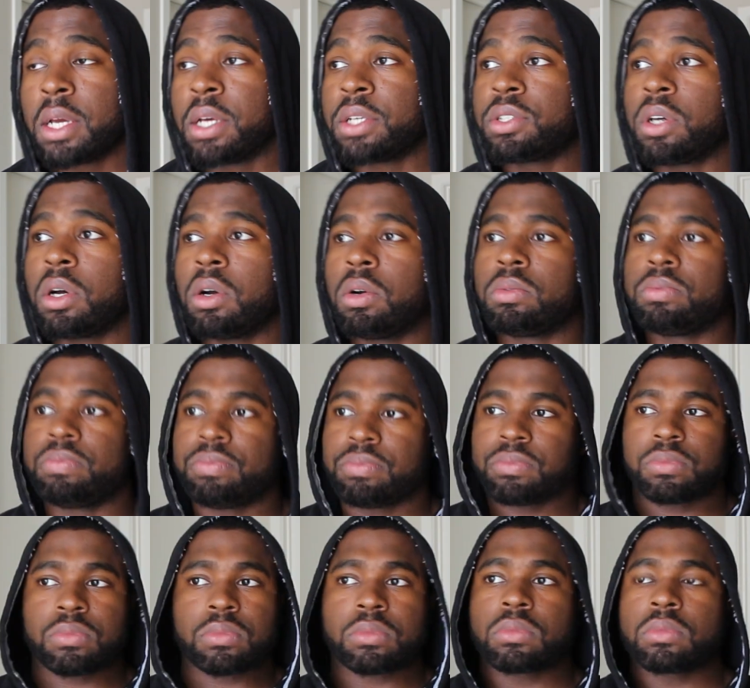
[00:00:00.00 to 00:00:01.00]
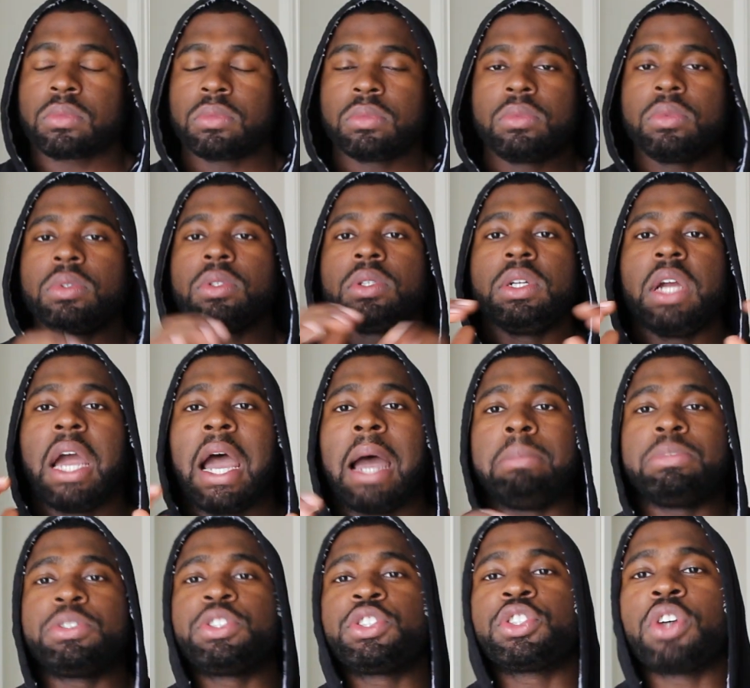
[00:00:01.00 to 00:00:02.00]
So
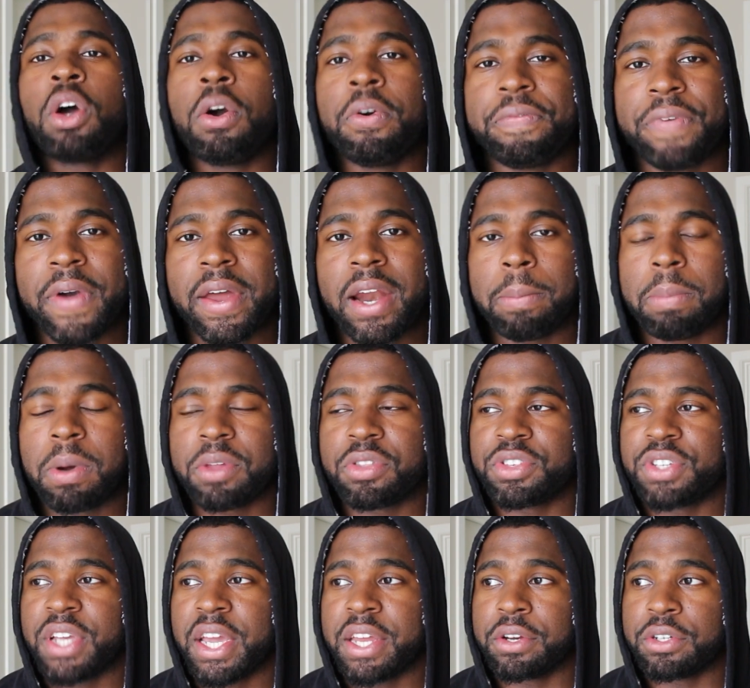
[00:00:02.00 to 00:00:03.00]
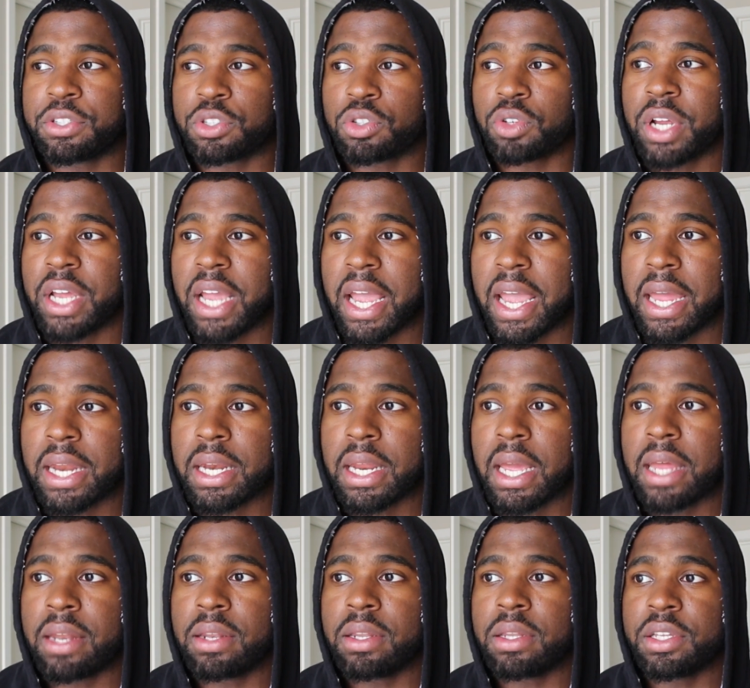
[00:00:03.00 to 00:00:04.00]
I'm so fed up with this industry
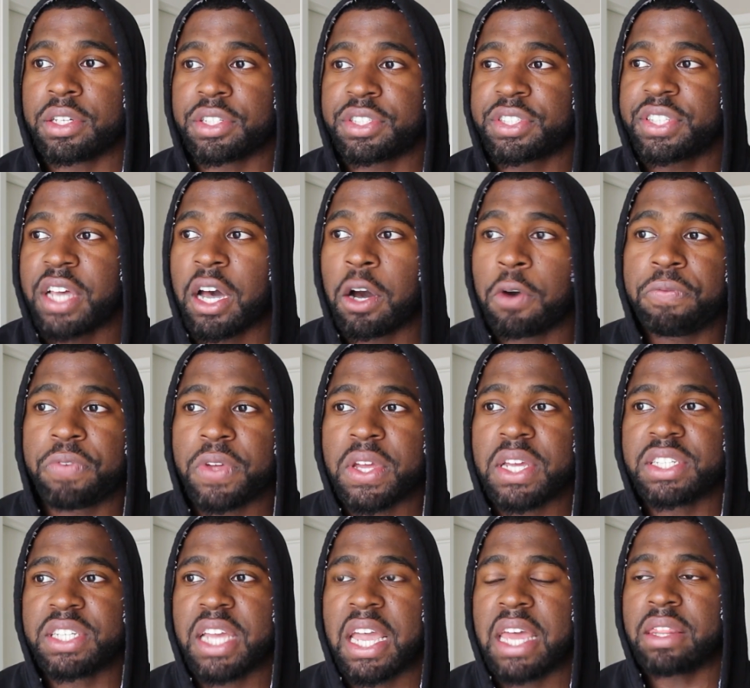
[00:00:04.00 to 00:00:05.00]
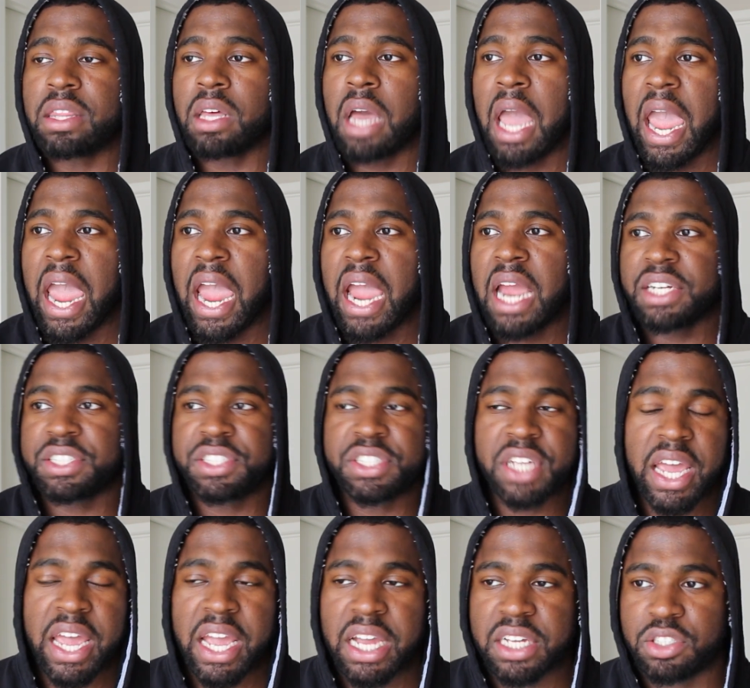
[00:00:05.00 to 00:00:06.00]
and the selfies and the
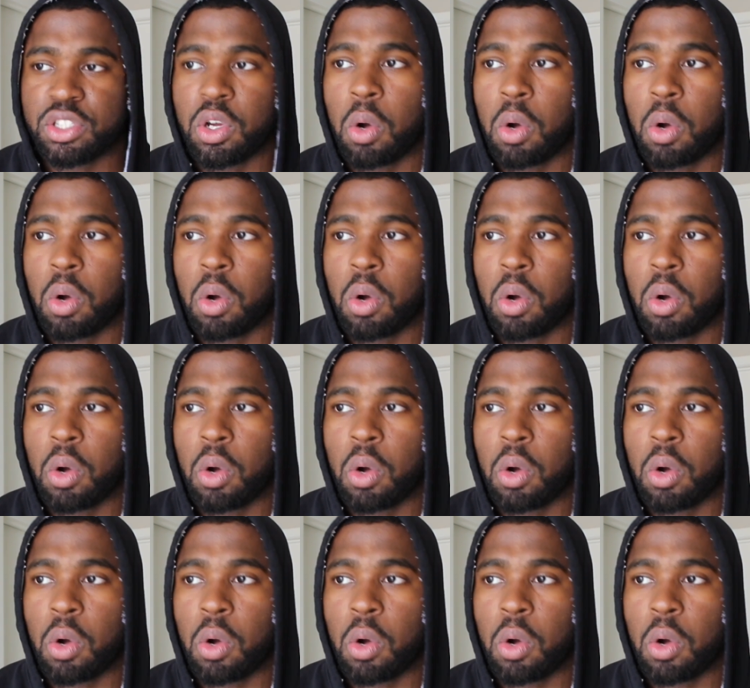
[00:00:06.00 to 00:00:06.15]
hashtags,